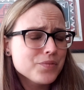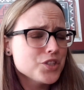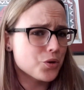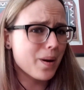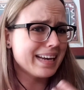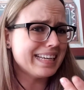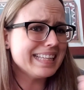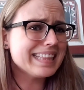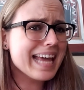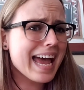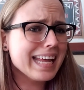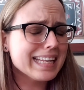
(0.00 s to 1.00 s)
Do I need
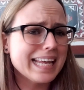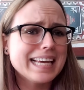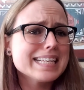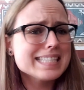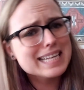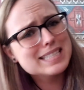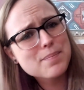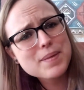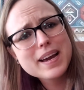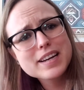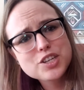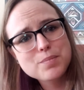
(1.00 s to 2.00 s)
that? Like, is that
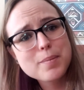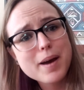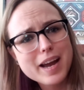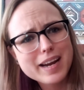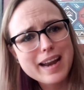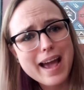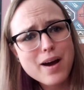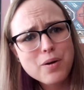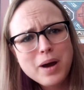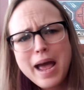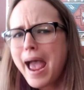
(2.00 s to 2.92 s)
something I should be buying now?